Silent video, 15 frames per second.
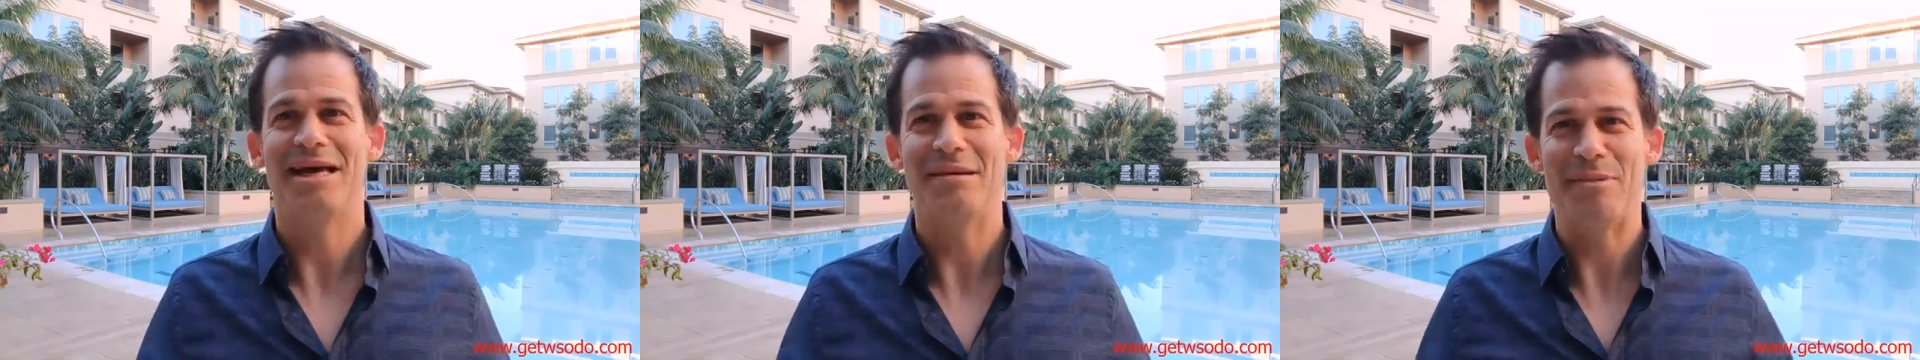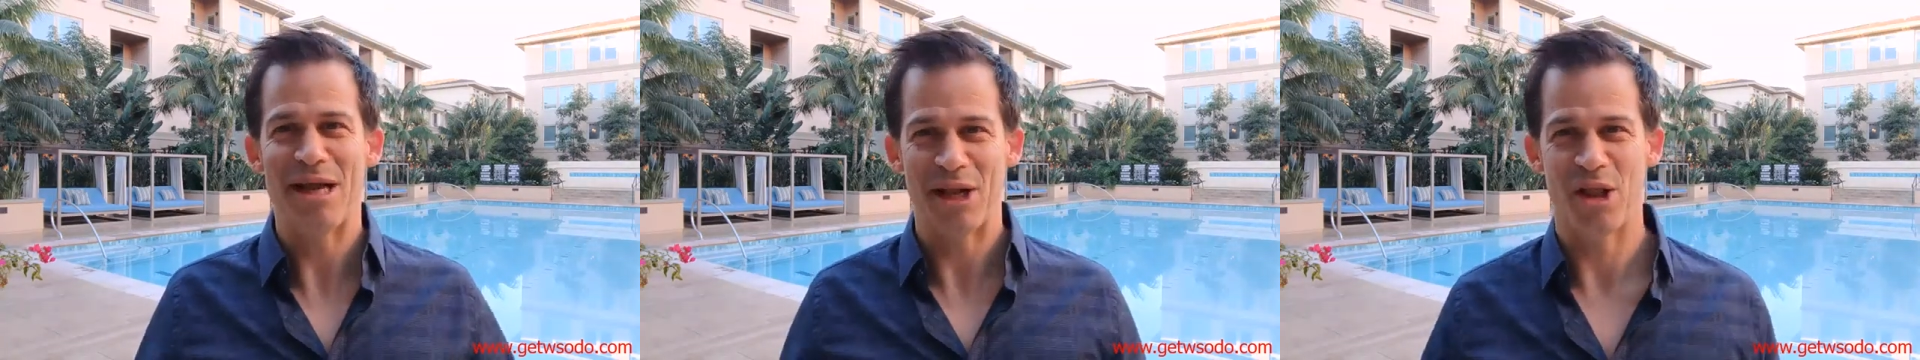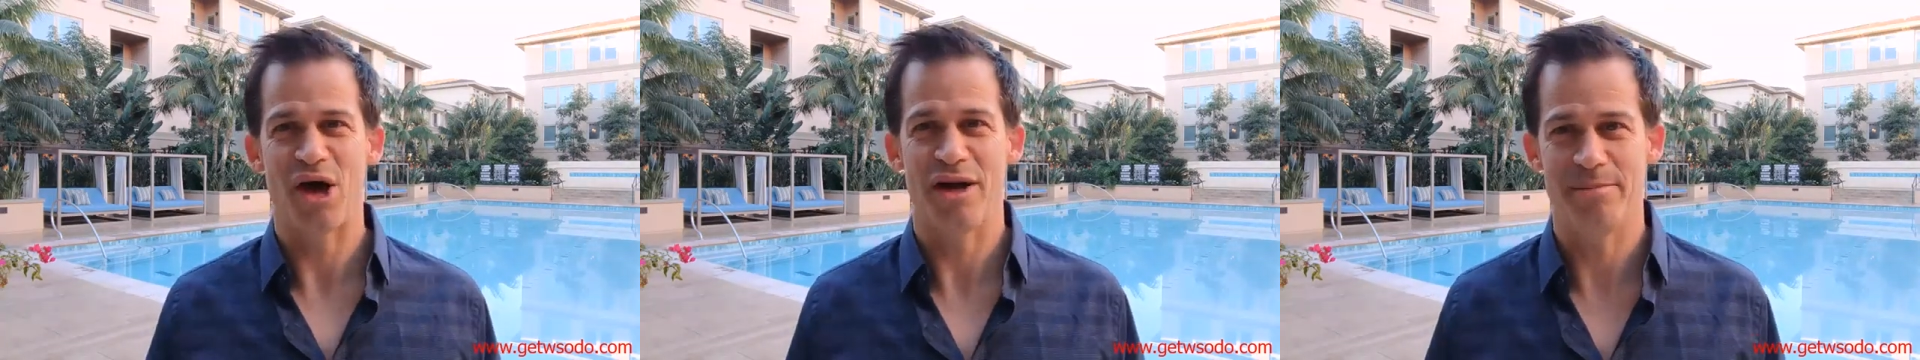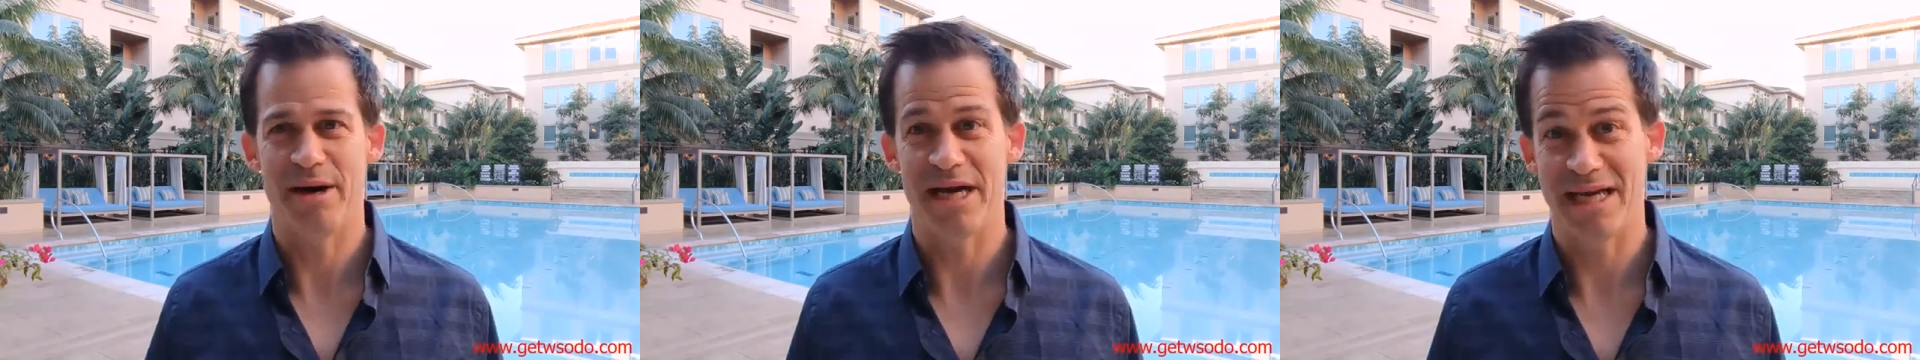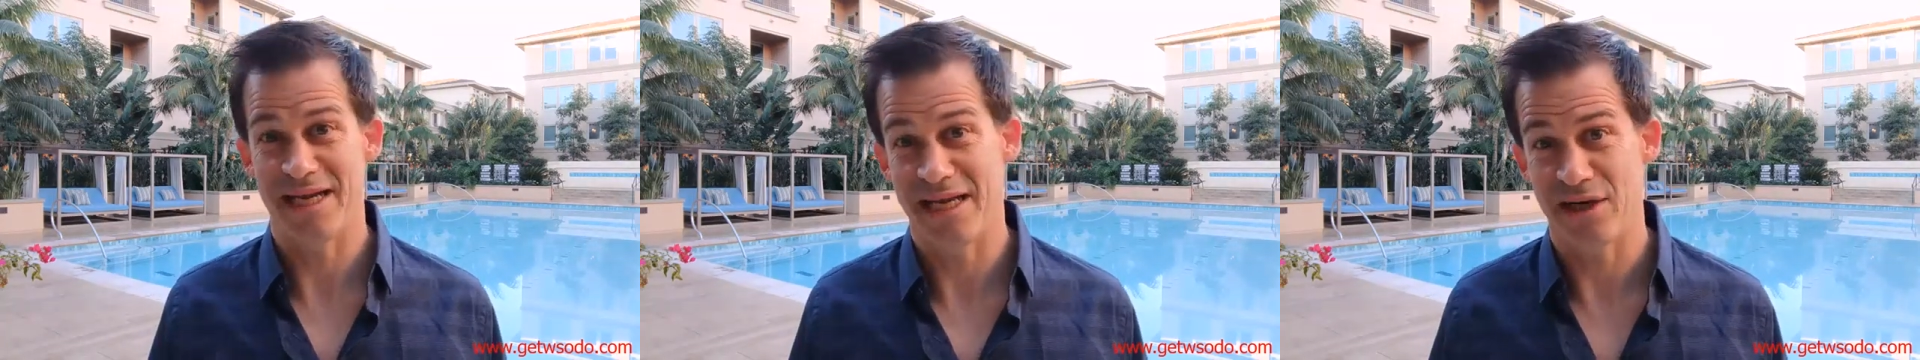and made a lot of
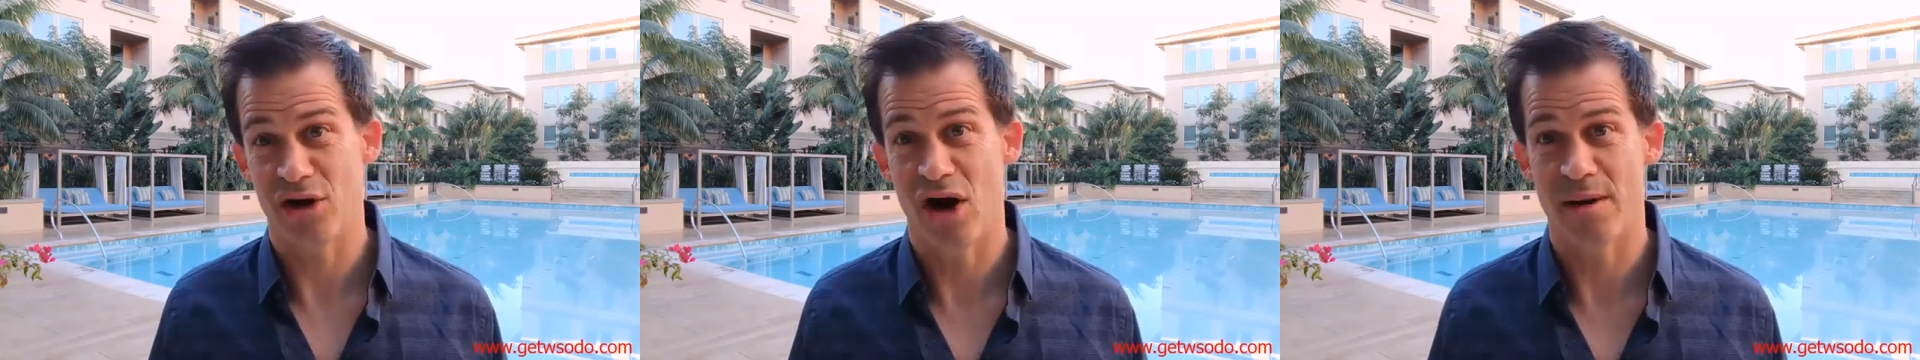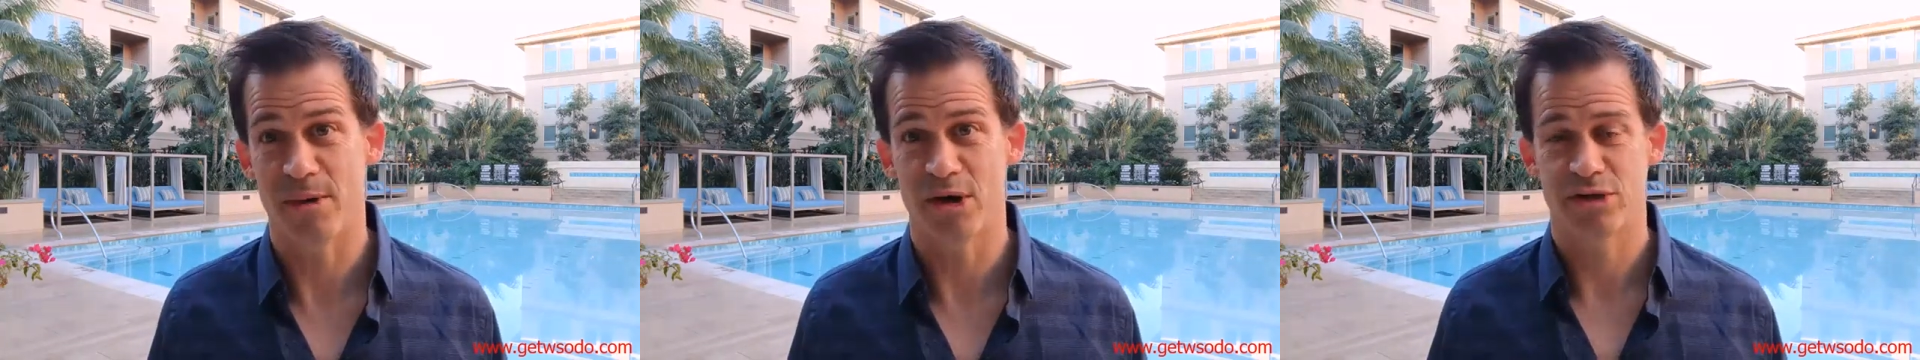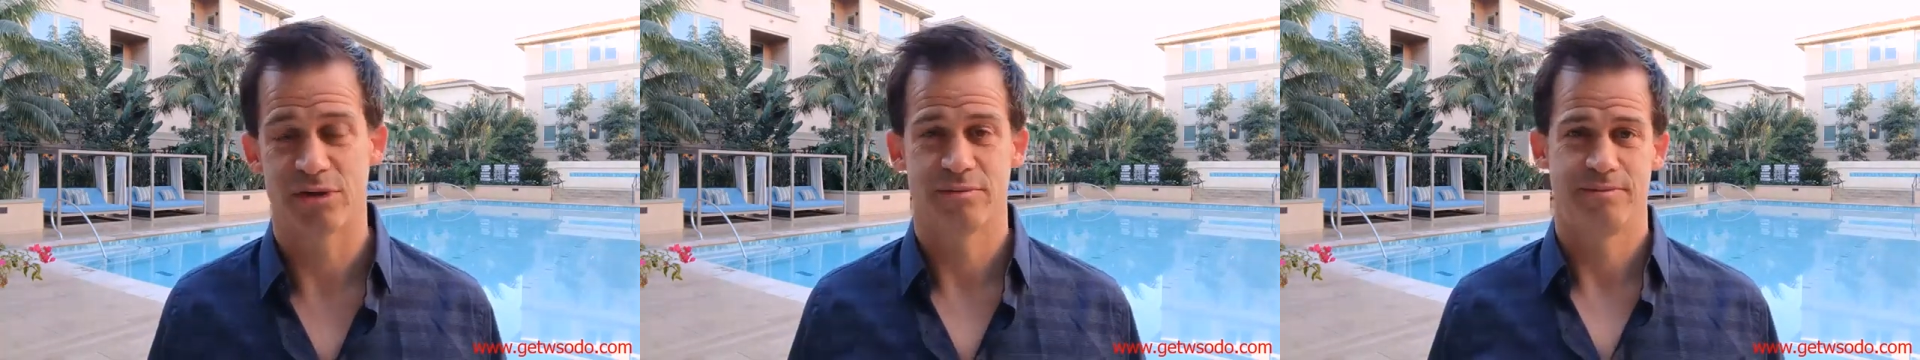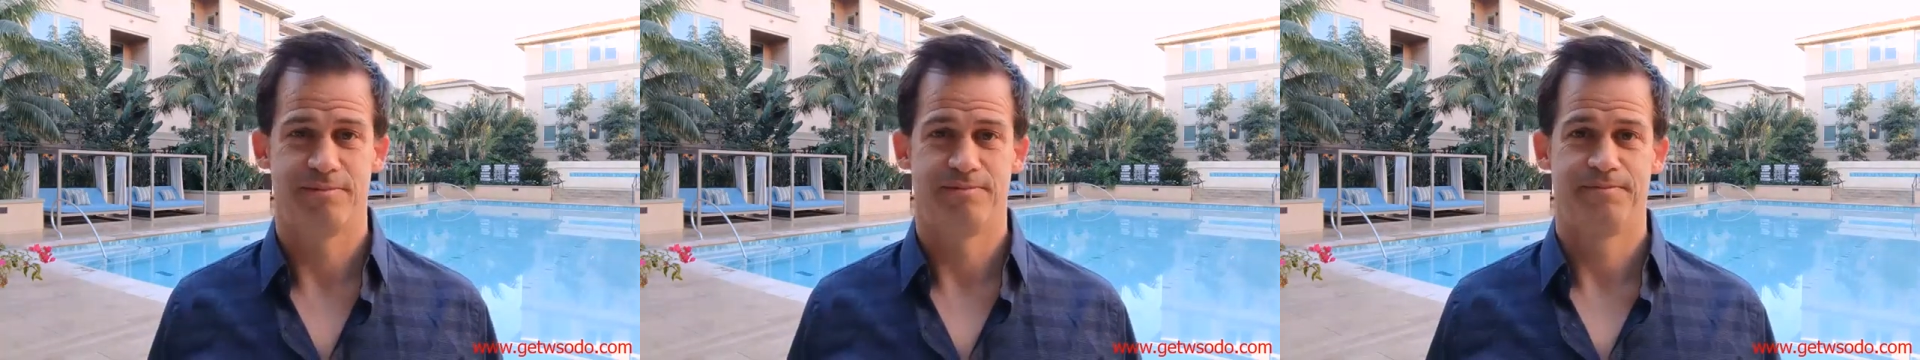money in e-commerce.